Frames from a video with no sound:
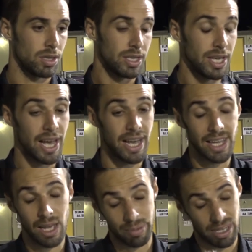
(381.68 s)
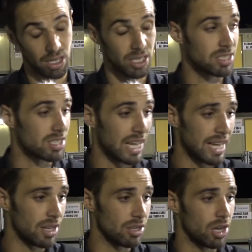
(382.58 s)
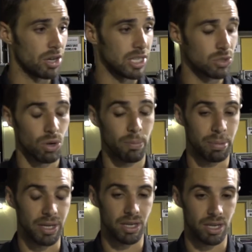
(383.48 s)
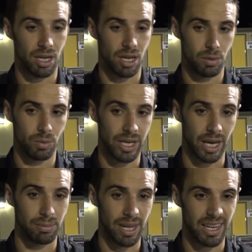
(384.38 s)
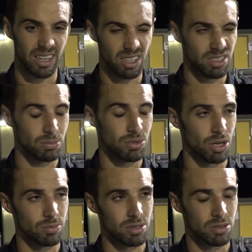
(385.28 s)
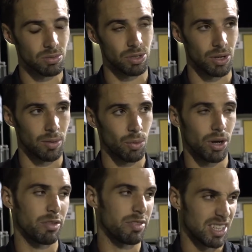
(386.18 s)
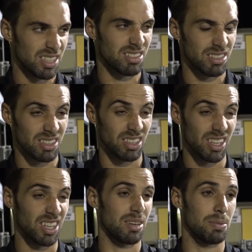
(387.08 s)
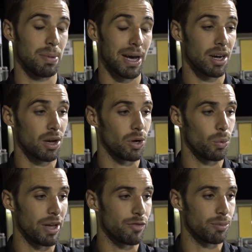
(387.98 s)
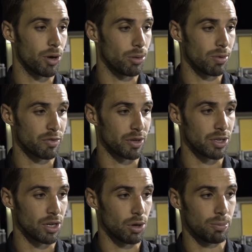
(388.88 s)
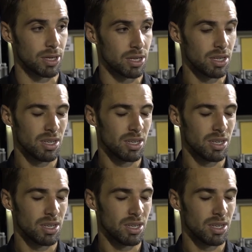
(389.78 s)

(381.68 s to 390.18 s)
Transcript: Yeah, a bit like these today, though. You know, these were unbeaten, and we came down here. Sometimes when you haven't won, I think it can be better going away from home, I think, you know, a bit,